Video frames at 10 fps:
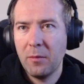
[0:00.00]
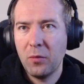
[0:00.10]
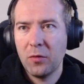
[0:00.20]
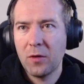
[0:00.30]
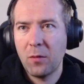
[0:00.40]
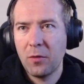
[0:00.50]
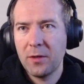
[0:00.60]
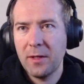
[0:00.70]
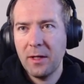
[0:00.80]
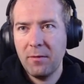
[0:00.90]
input somewhere
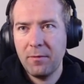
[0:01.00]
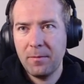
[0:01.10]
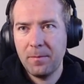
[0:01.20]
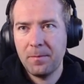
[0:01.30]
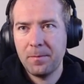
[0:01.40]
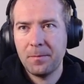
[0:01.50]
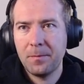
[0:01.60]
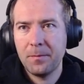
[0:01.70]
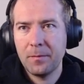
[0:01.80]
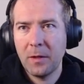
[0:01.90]
safe.
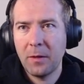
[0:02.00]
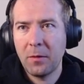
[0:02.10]
I'm